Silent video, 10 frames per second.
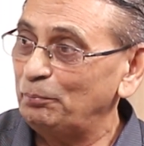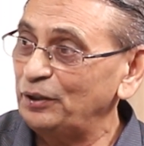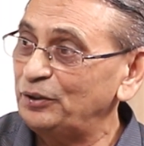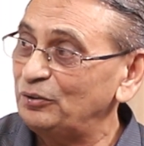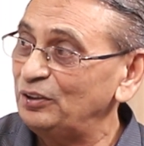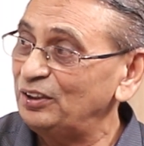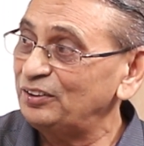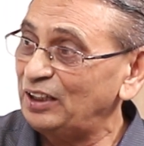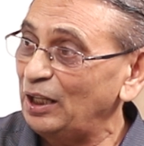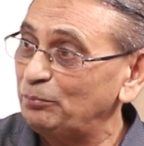
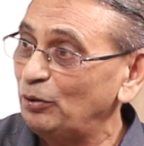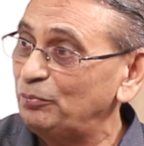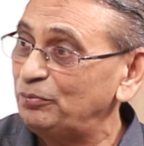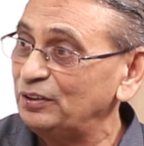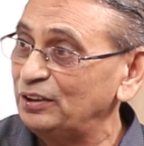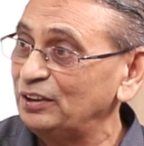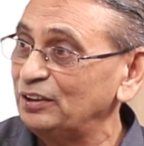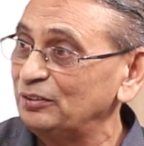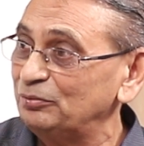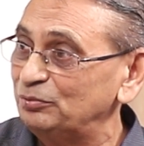particular type of
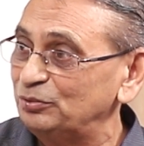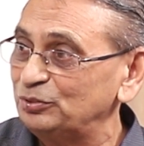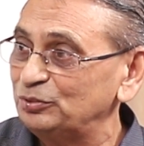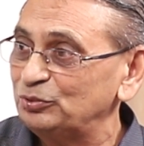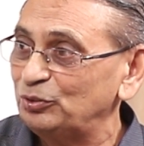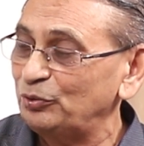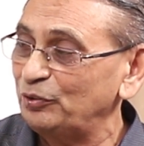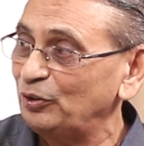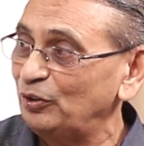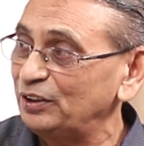what
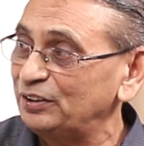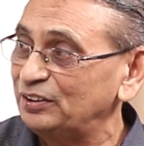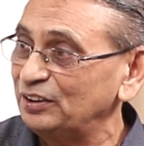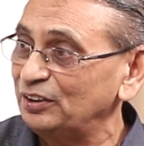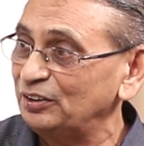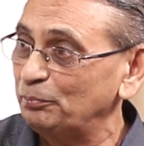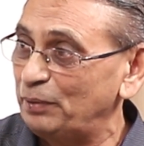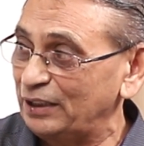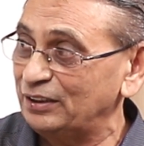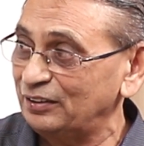we call it
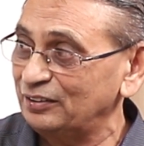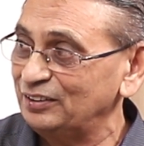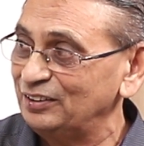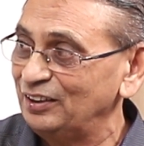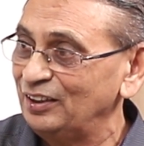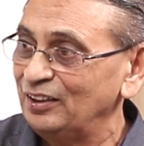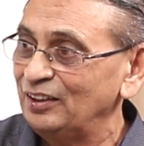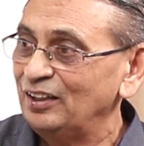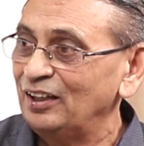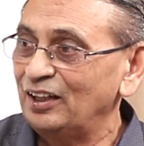breather.
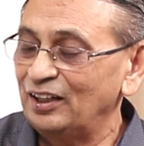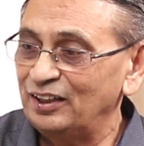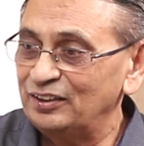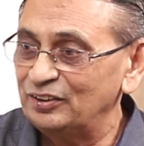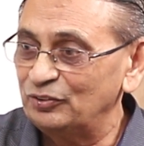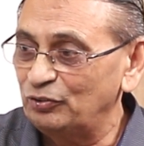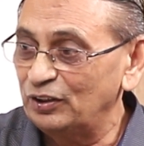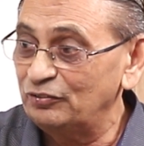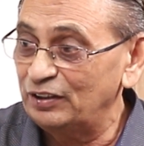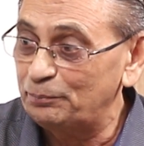And
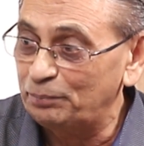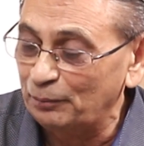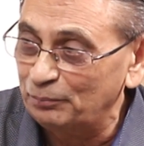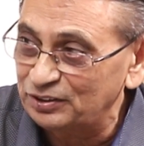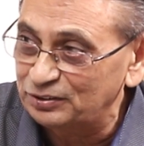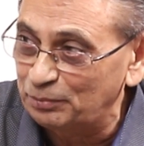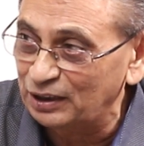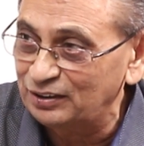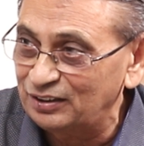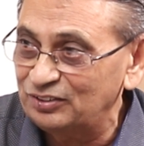one very famous
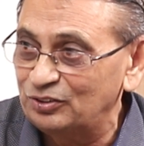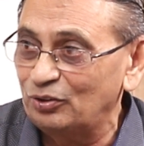breather is